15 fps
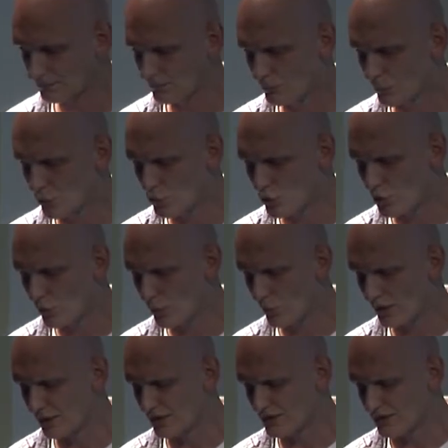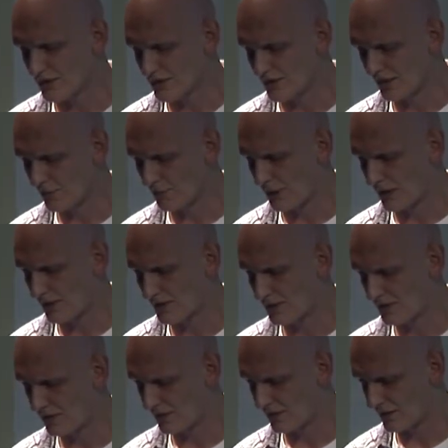most common one is the
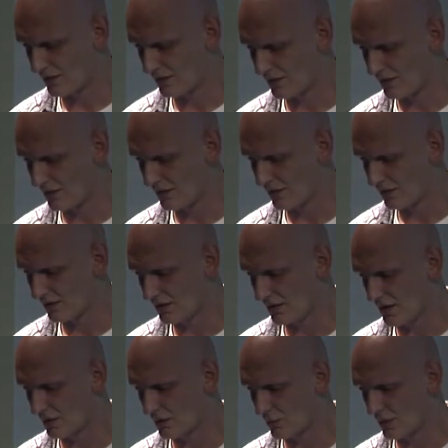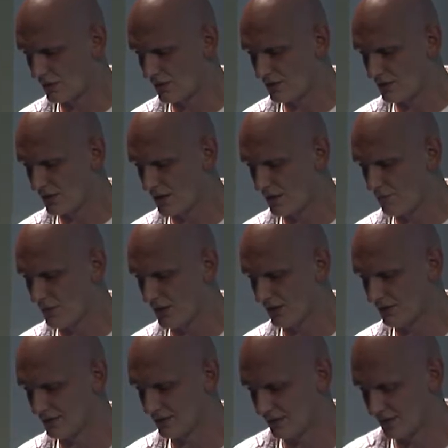stack-based and the, the other one is the
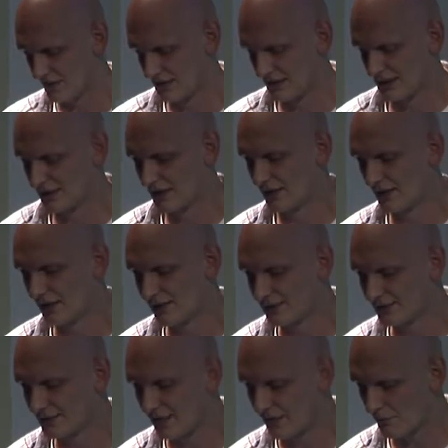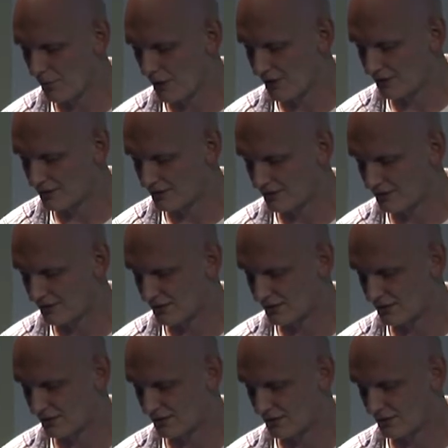heap-based. In stack-based
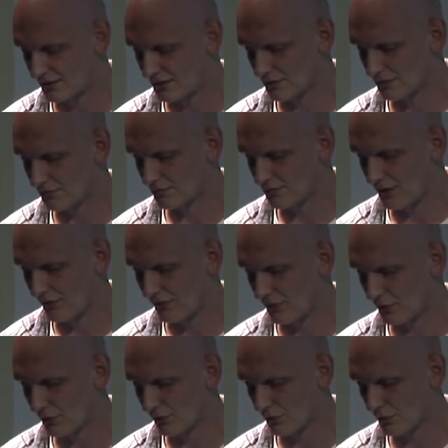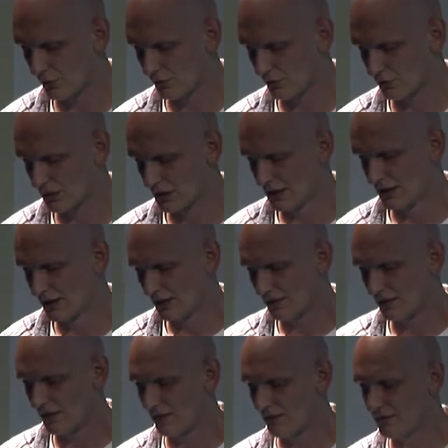uh, buffer overflow,
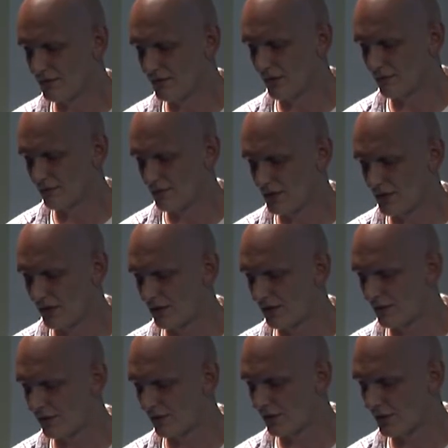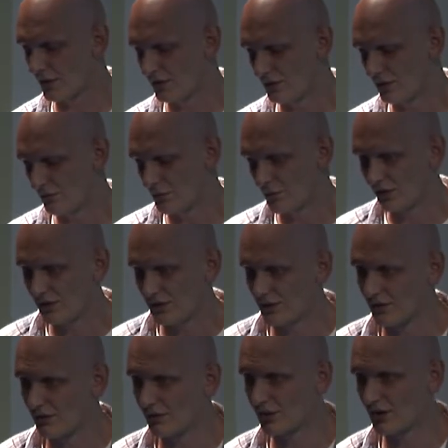there is a statically allocated
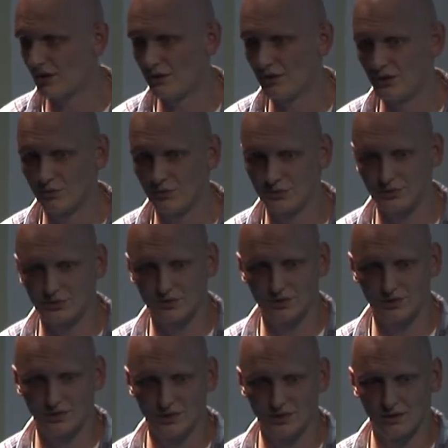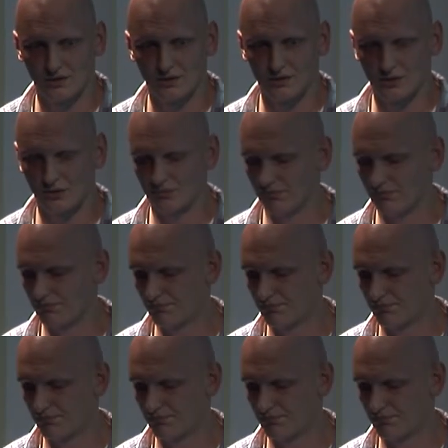built-in array used. So